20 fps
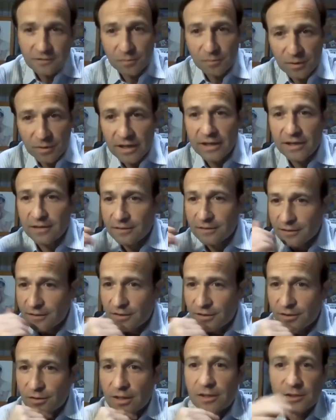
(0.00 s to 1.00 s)
supply,
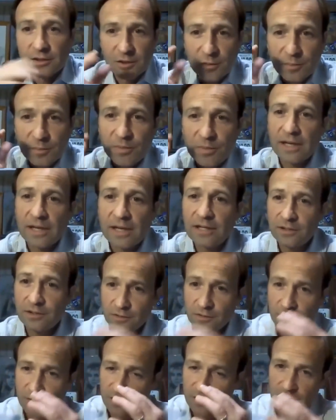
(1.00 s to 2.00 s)
the supply
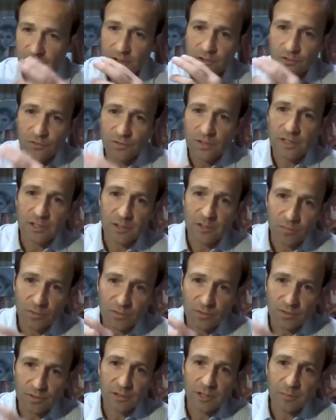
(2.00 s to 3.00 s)
constraints on
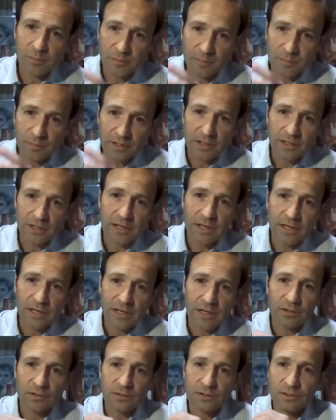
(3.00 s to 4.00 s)
both the labor market and
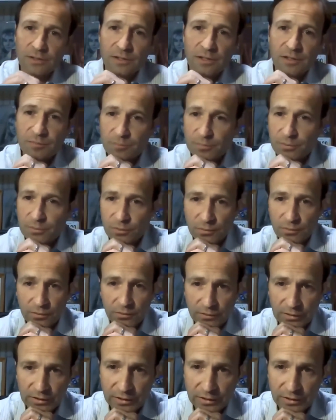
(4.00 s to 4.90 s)
housing have both,